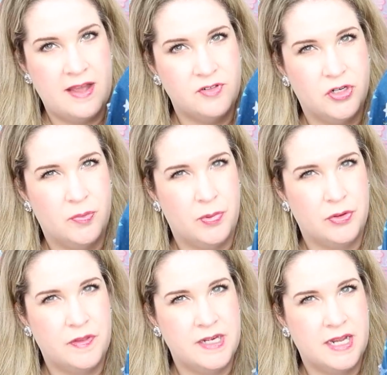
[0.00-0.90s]
after her
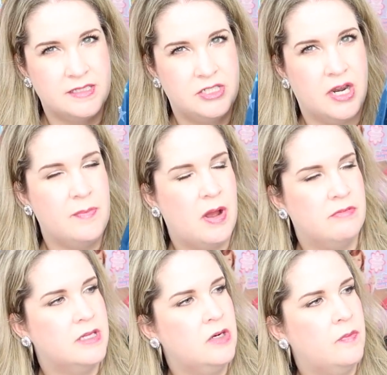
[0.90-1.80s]
birthday next year. I
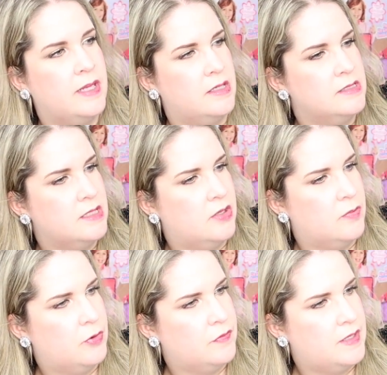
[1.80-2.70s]
probably could have waited until
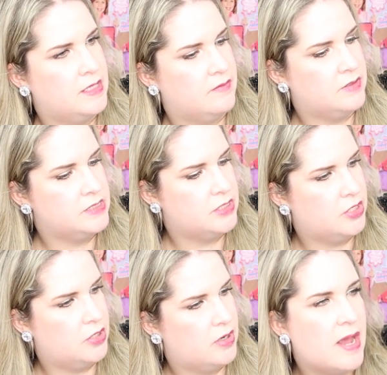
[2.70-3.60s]
her birthday to give this to
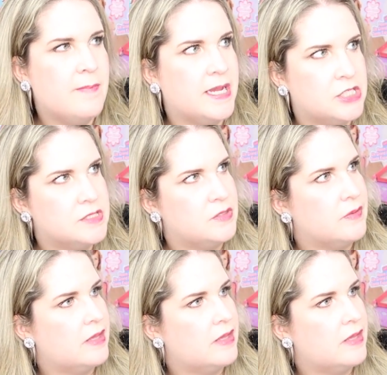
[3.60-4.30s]
her. I might just do